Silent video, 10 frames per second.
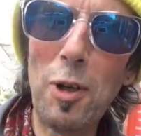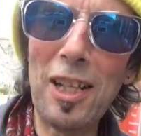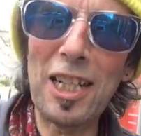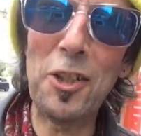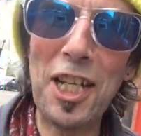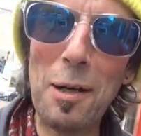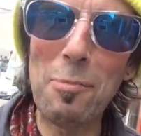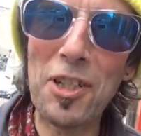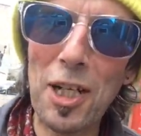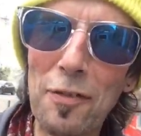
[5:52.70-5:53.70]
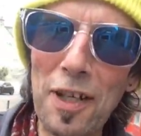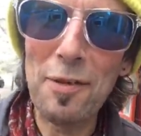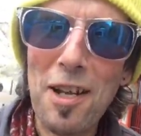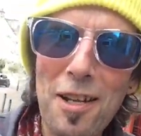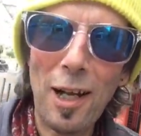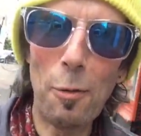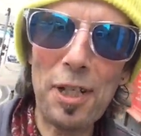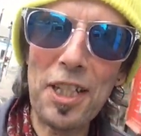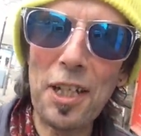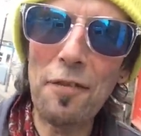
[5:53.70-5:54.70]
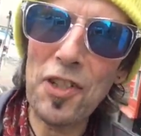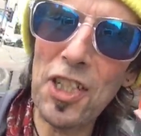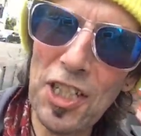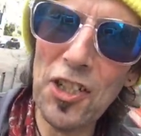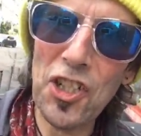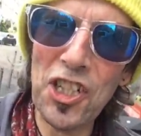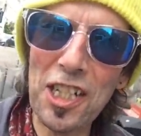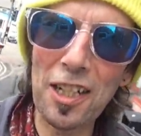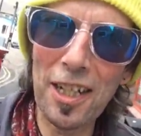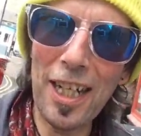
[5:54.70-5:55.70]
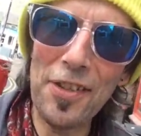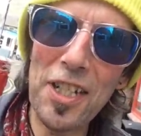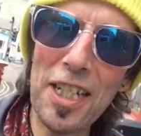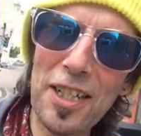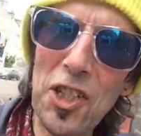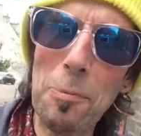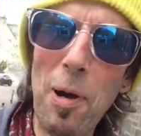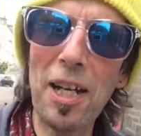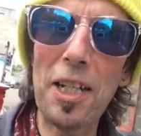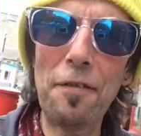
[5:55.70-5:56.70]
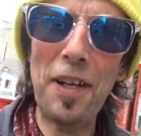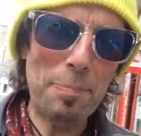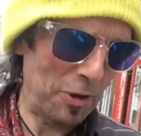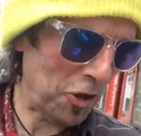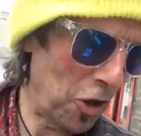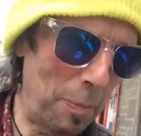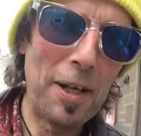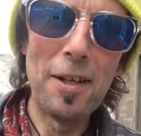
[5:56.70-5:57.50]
well, I couldn't help myself. I, I went and I visited Sheila in the Inspired Vapor Shop